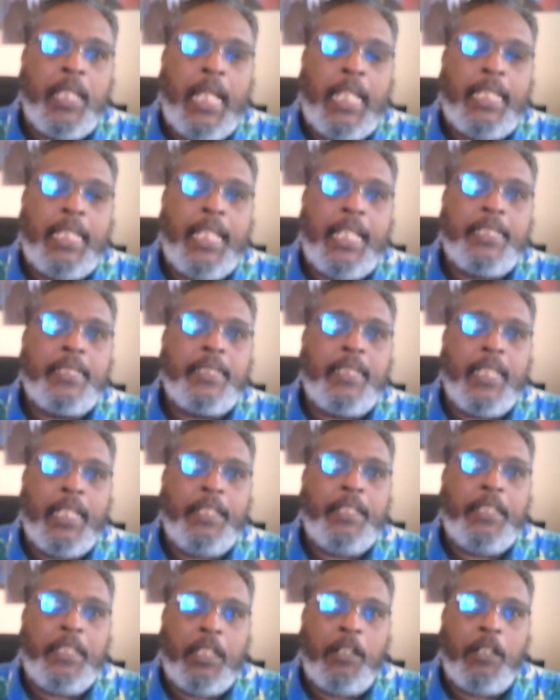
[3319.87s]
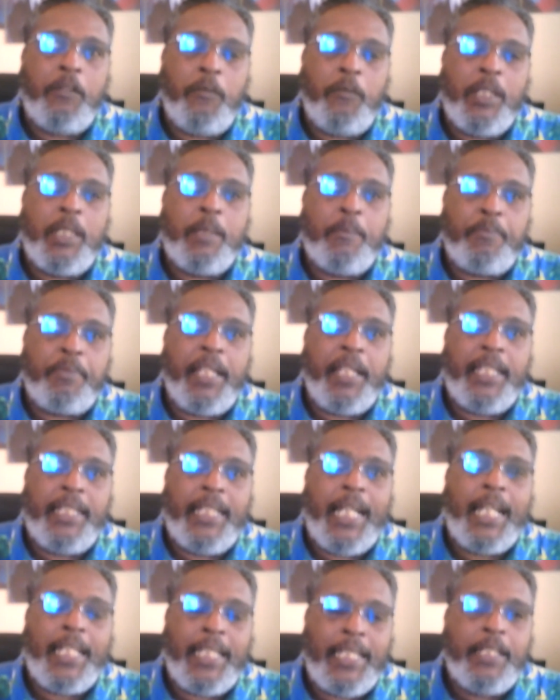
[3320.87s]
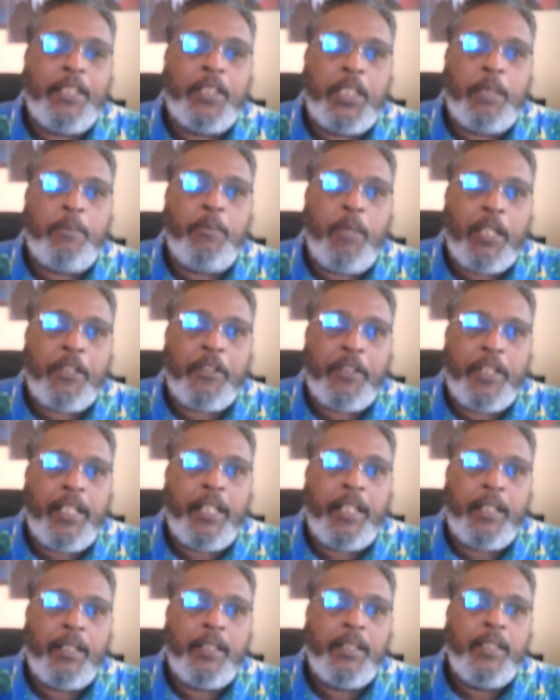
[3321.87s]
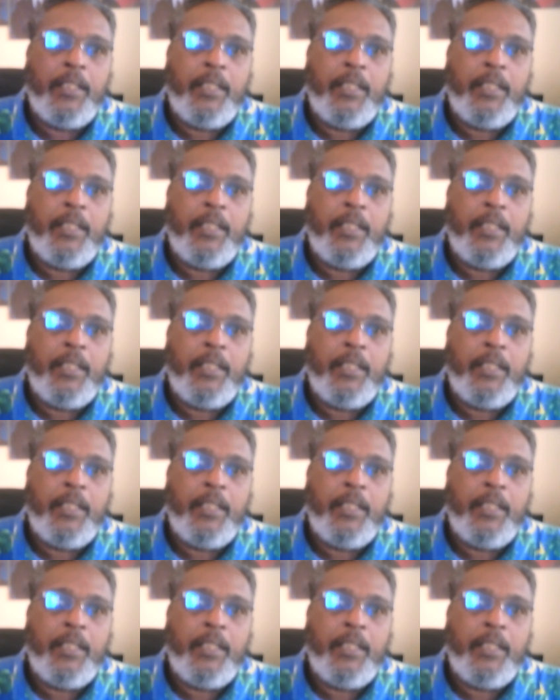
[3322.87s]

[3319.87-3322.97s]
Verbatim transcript: unless eh, you know, we can pray God heal they're here.